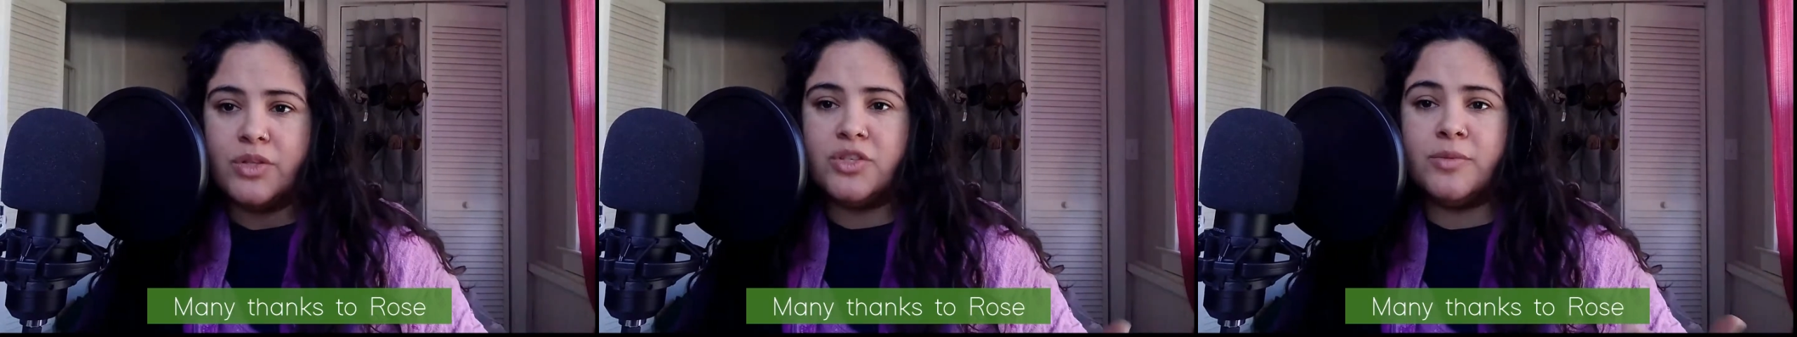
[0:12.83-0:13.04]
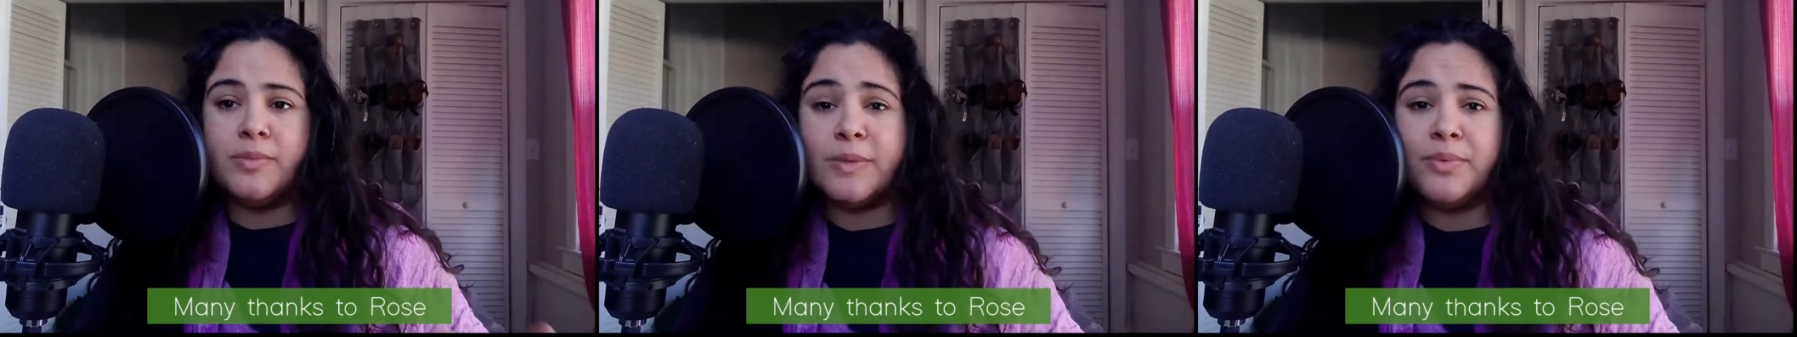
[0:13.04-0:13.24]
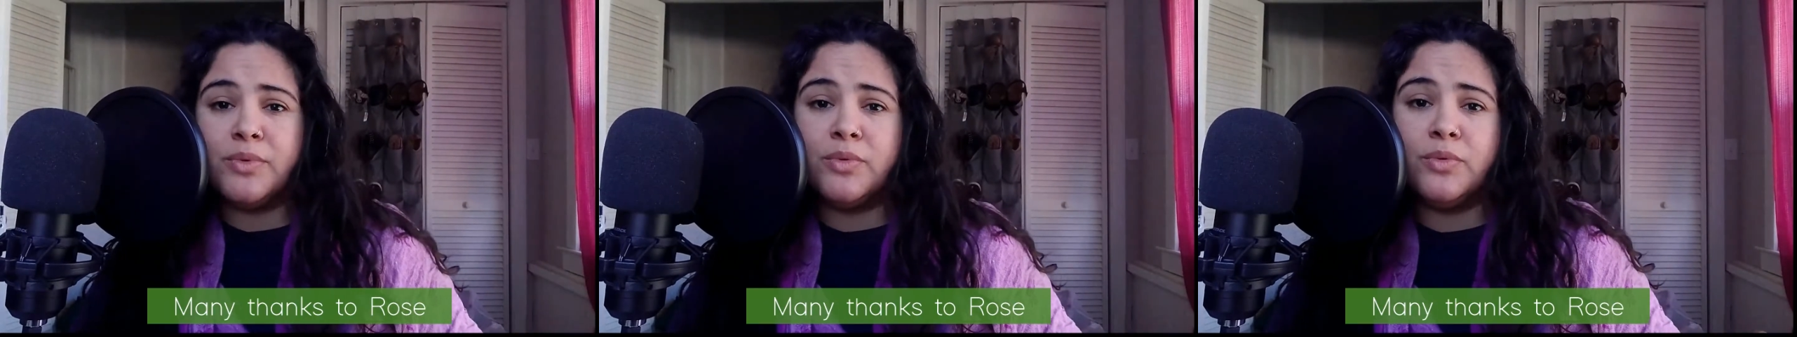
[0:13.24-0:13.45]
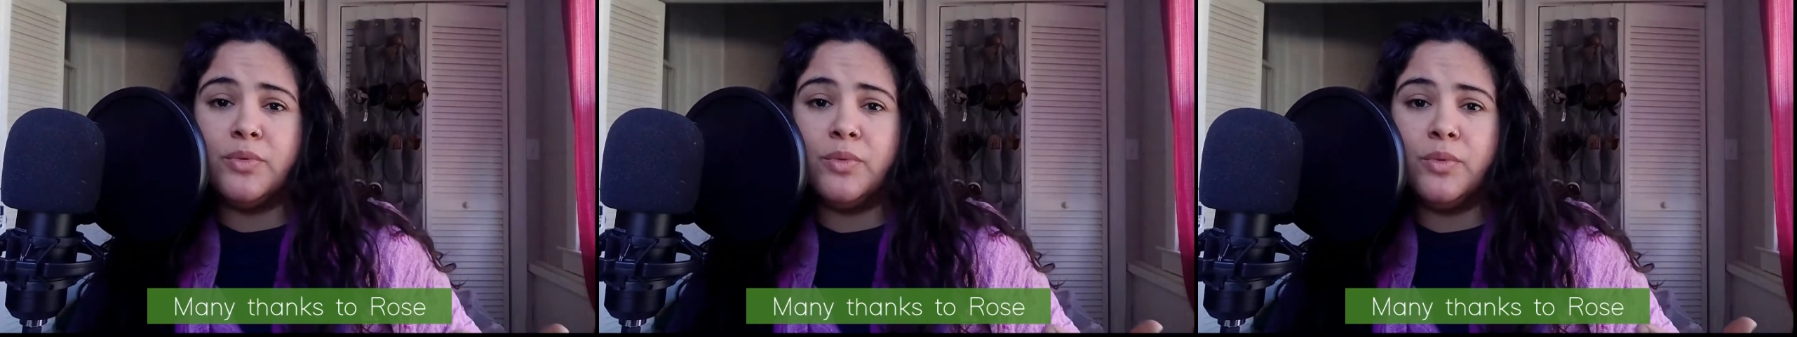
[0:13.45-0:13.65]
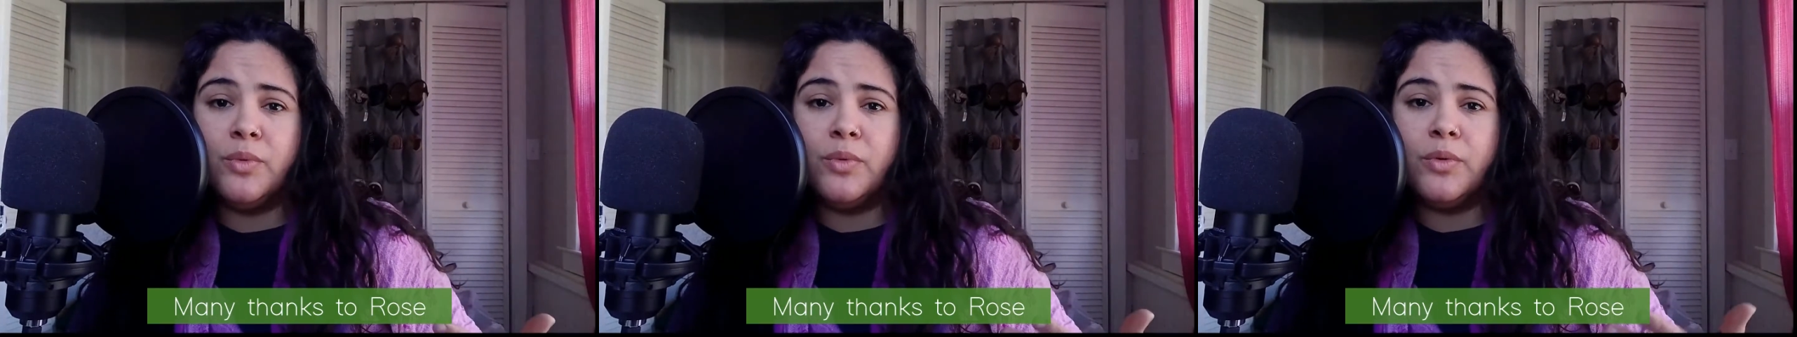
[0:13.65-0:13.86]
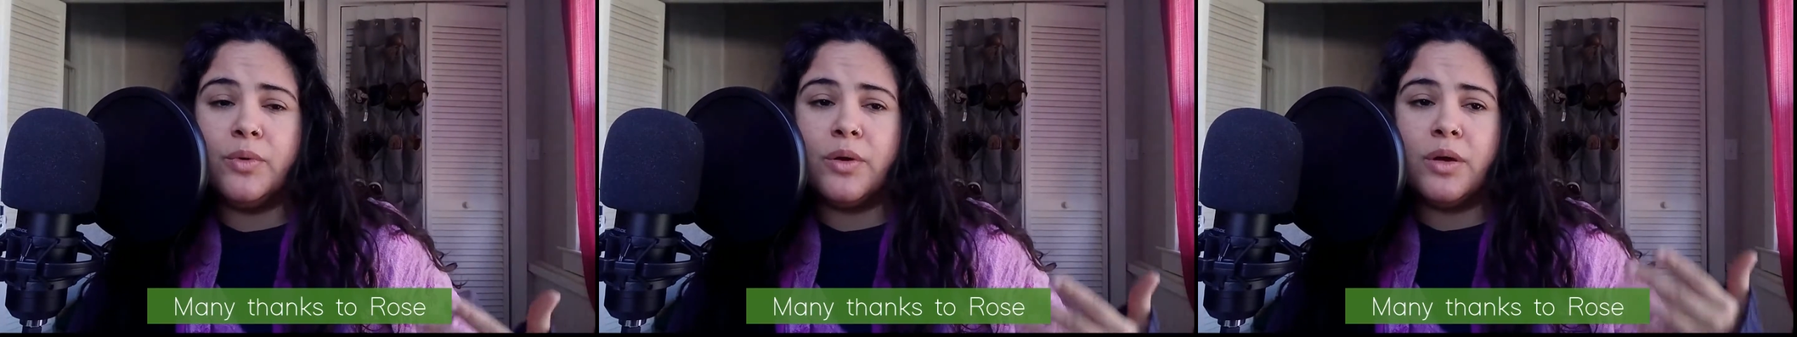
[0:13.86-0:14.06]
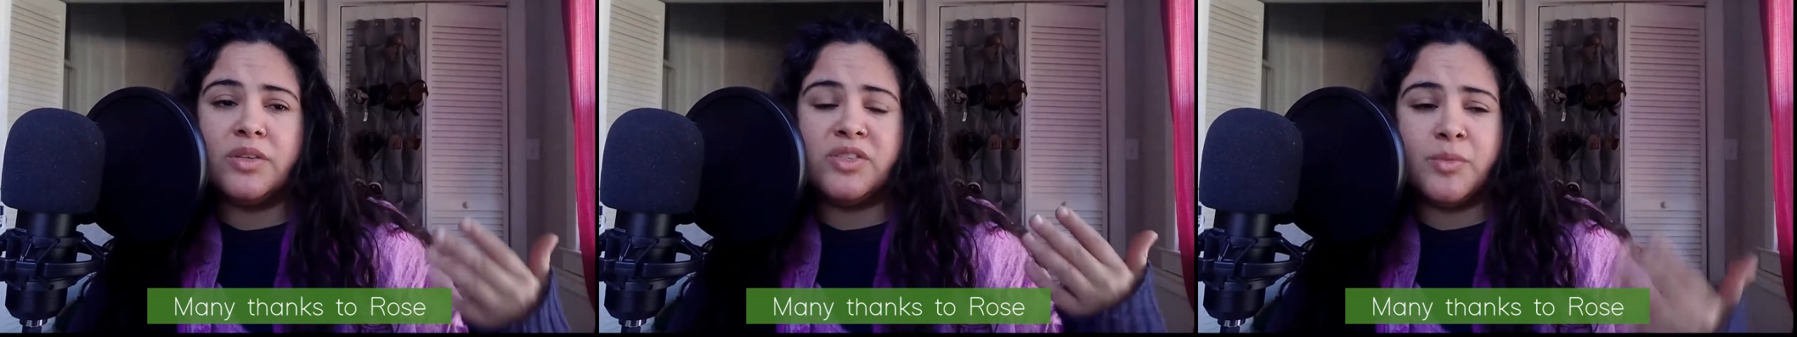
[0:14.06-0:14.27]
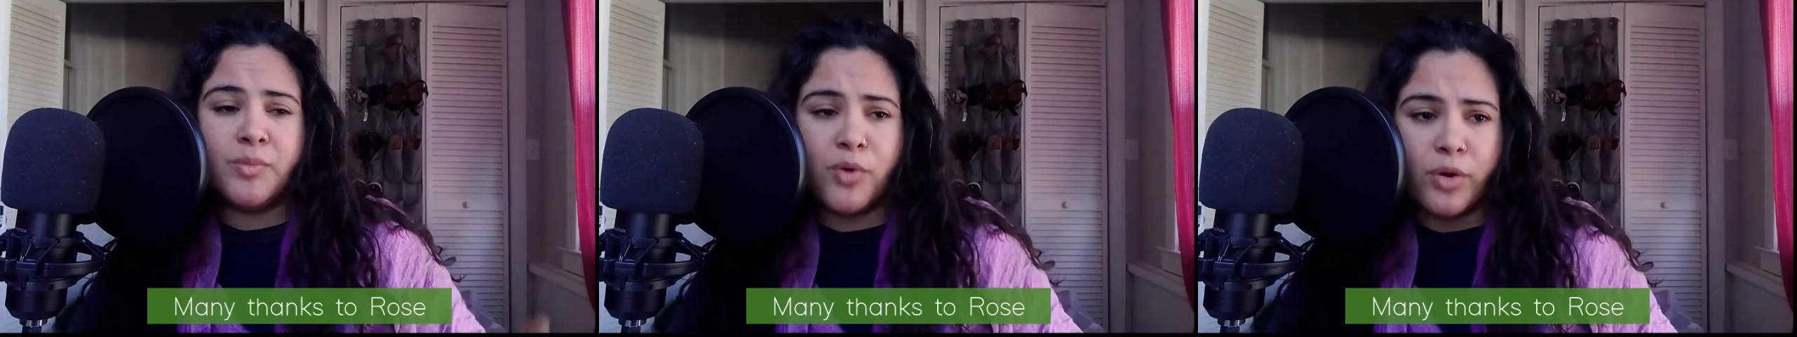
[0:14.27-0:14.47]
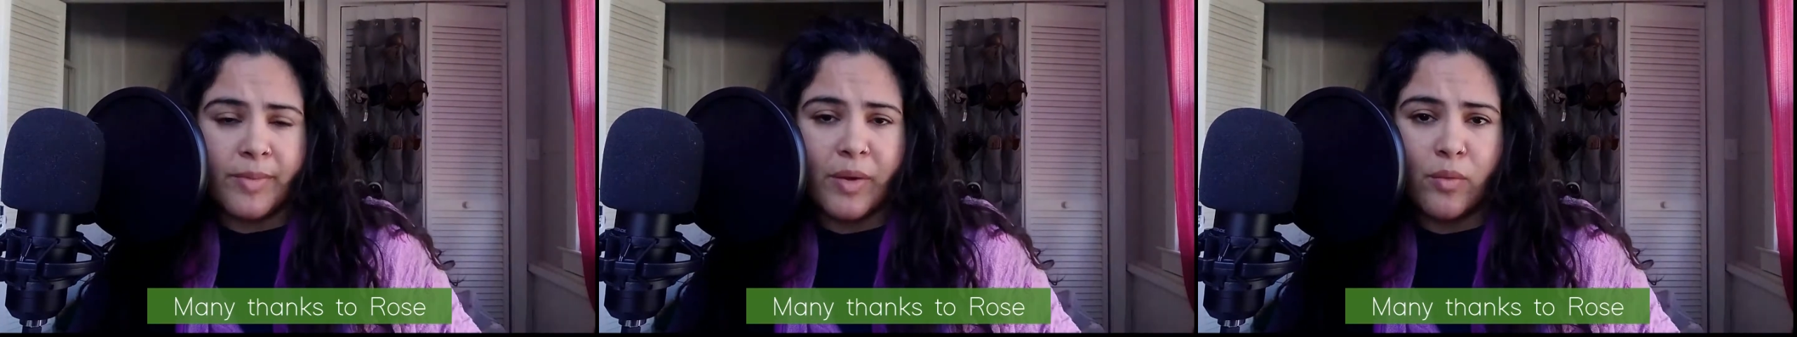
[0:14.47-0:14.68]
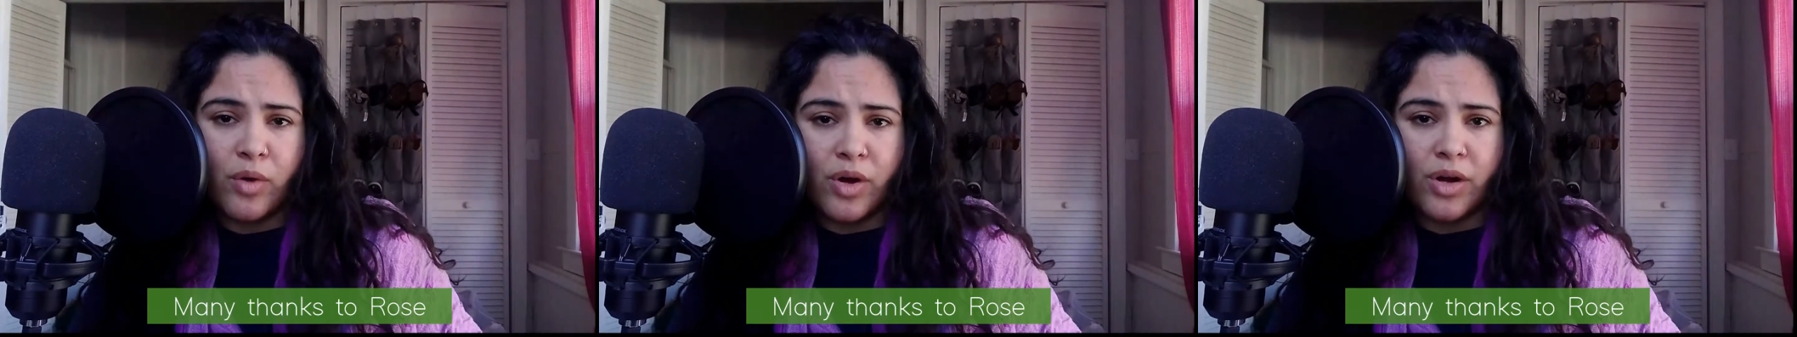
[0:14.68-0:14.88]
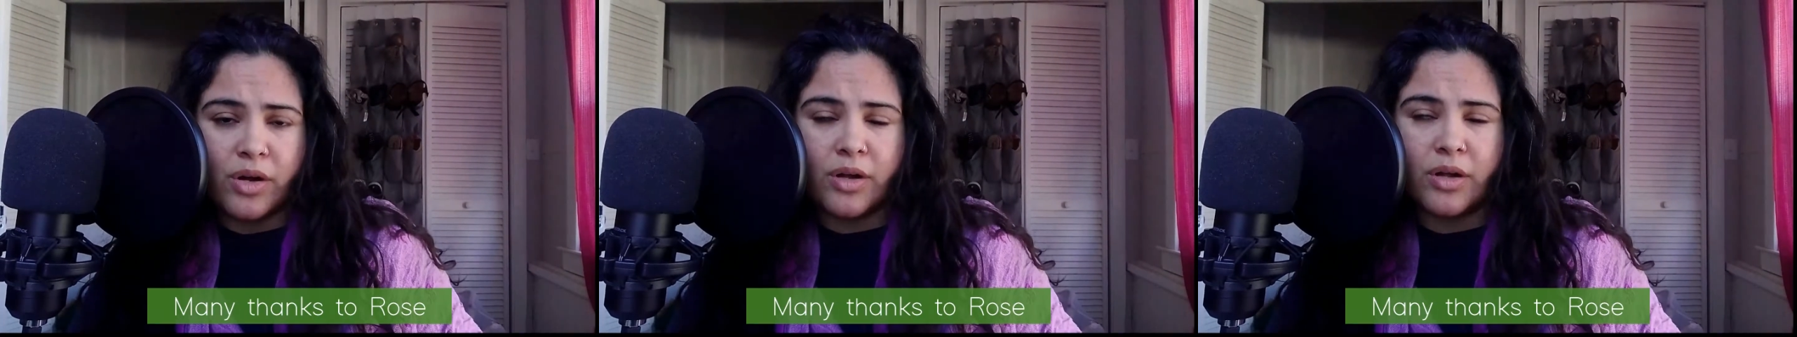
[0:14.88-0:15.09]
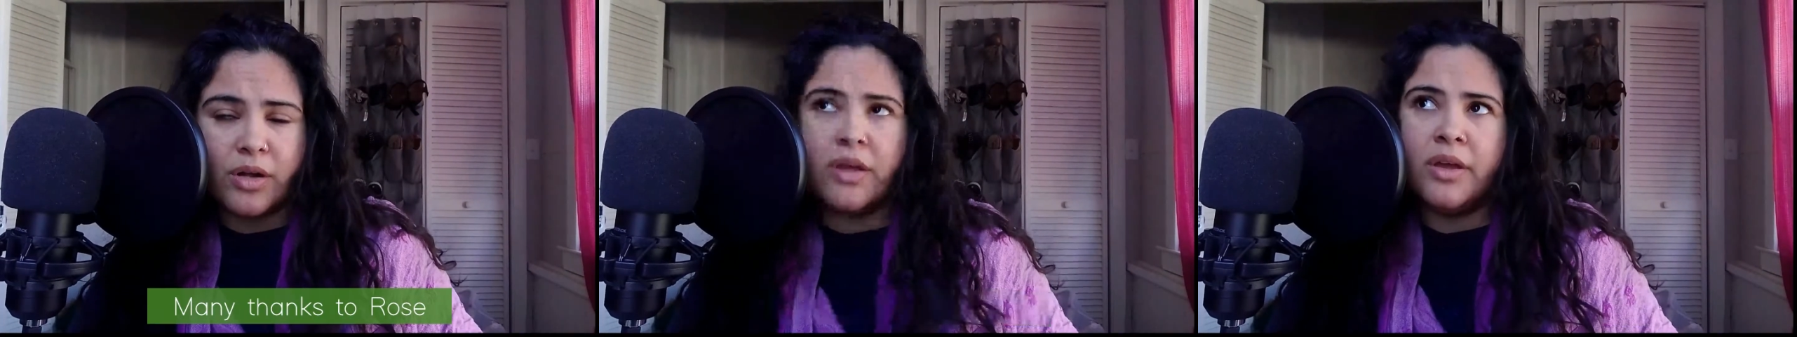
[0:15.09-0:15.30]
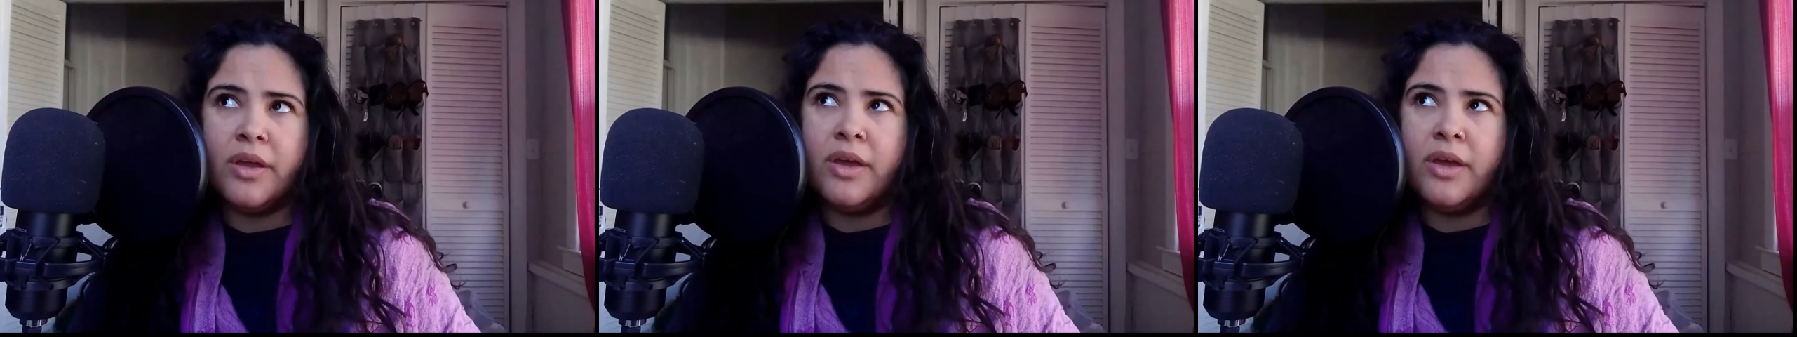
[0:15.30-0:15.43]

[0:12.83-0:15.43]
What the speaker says: to people who support my work.